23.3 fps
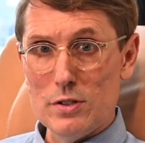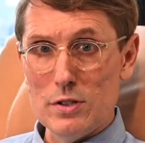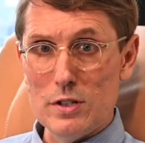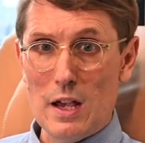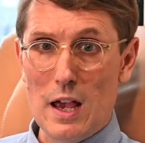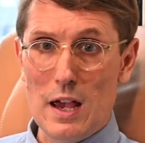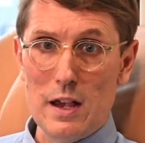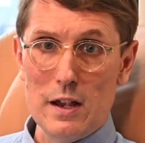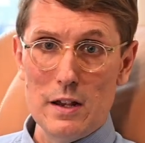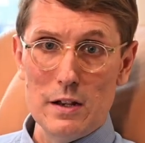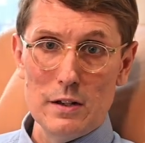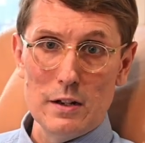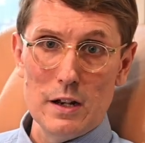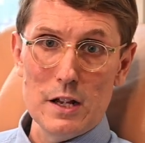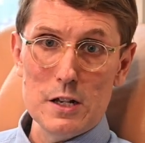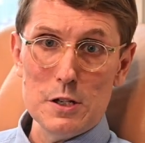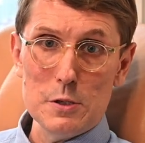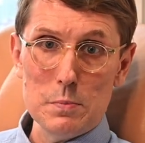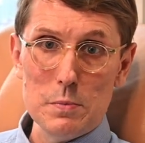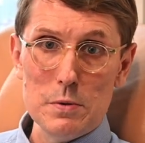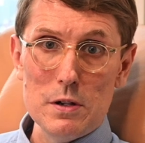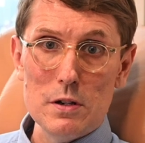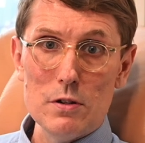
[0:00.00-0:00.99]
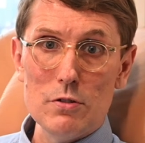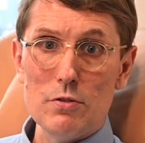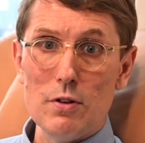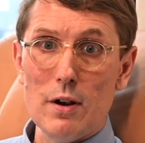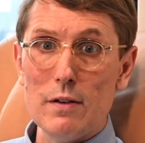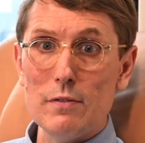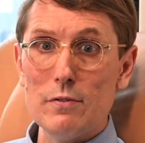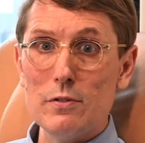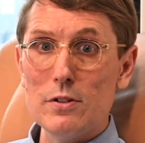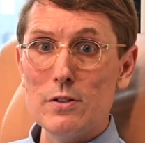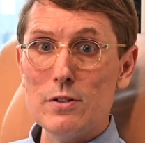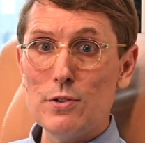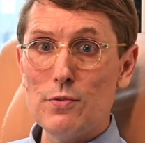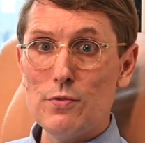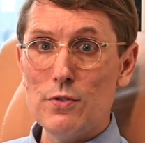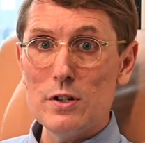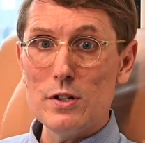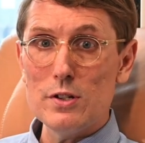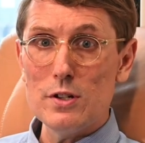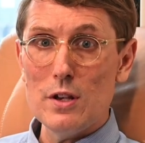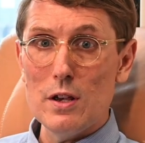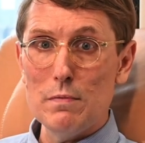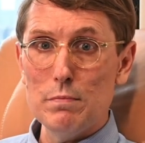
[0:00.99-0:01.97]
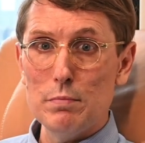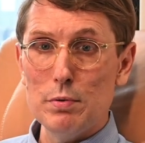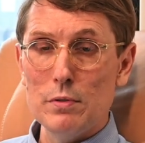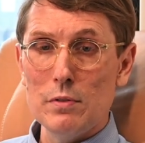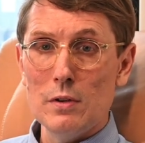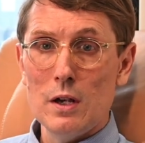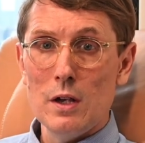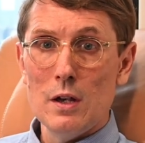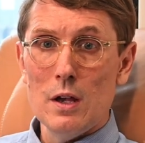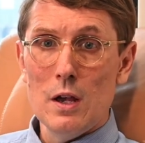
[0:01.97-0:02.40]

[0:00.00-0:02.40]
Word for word: gay and lesbian travelers for example,